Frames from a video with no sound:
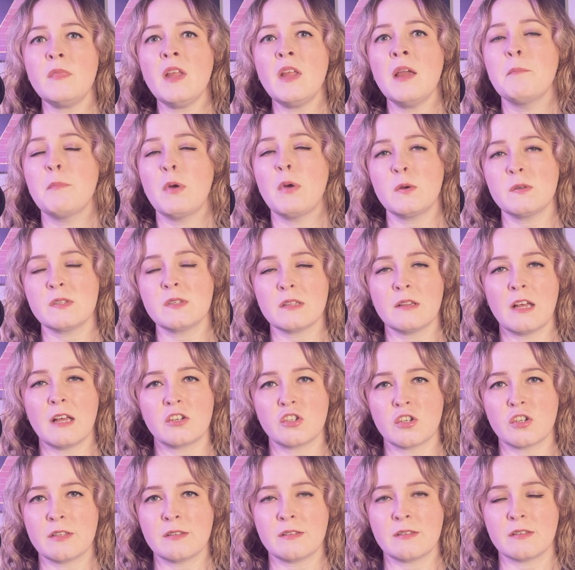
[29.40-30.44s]
Most
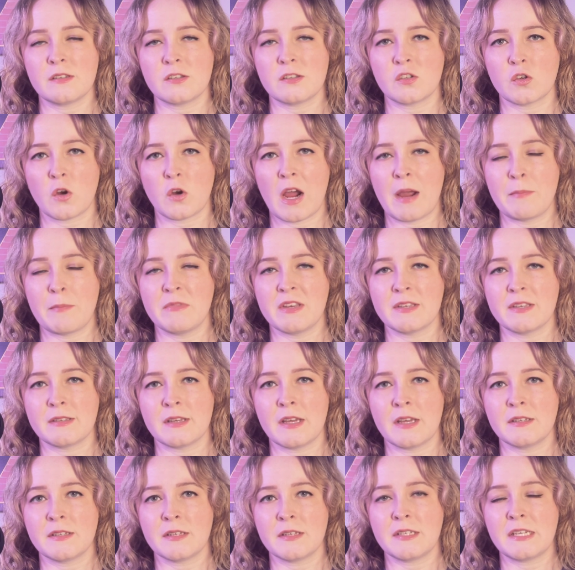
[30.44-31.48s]
legends describe this
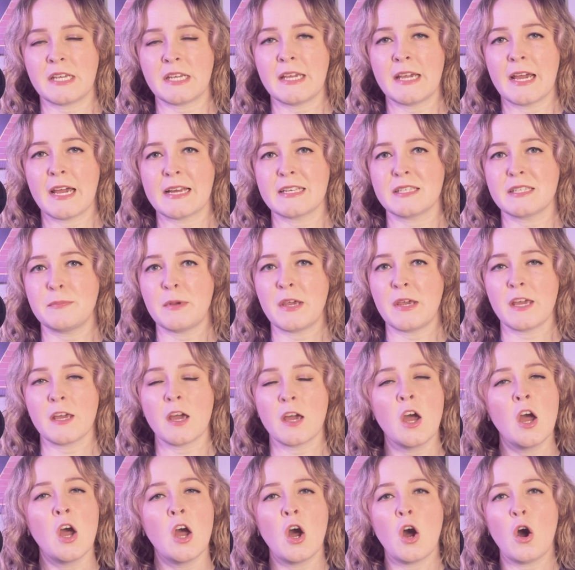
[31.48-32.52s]
entity as being
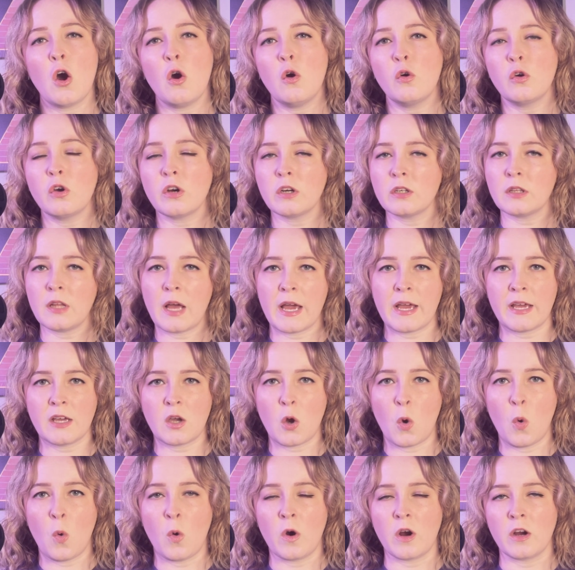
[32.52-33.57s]
ogre-like
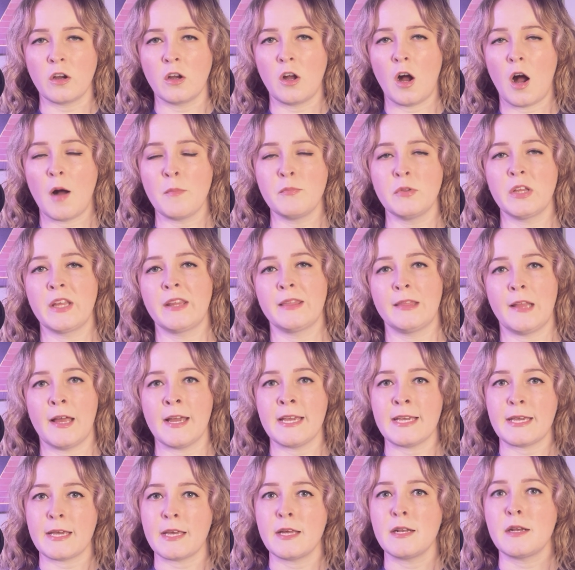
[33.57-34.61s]
or
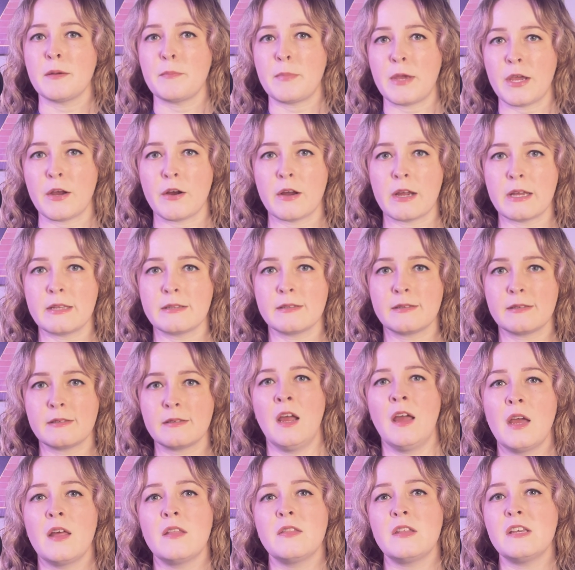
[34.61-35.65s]
goblin-like in appearance.
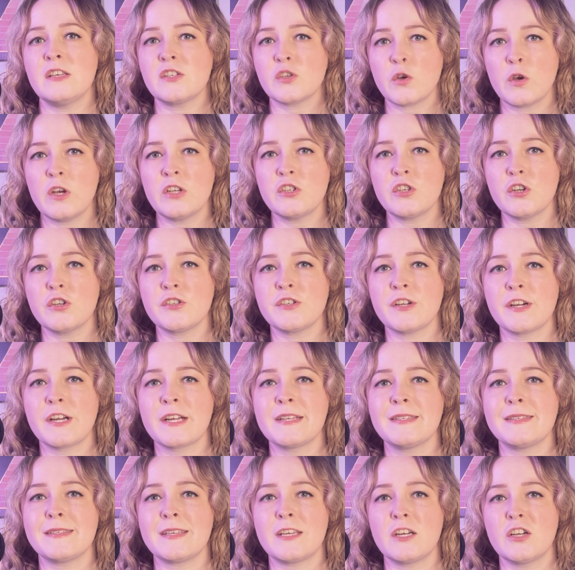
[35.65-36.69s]
These creatures are
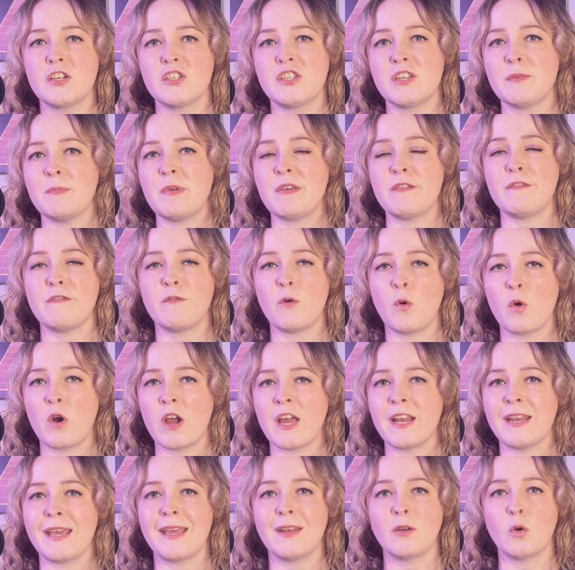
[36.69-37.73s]
considered to be
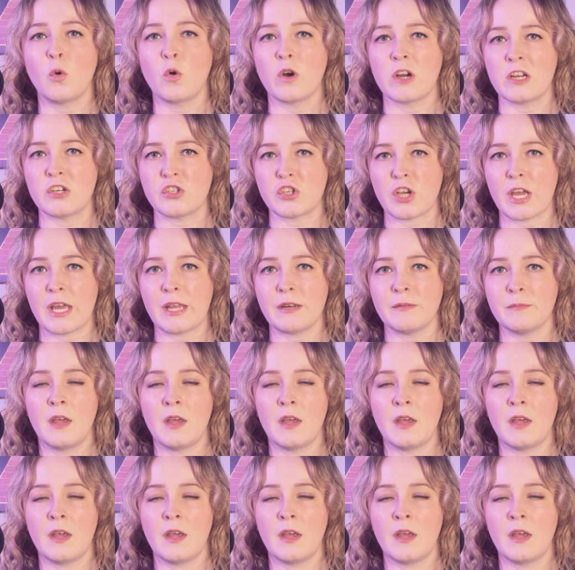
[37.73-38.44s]
foreign in origin,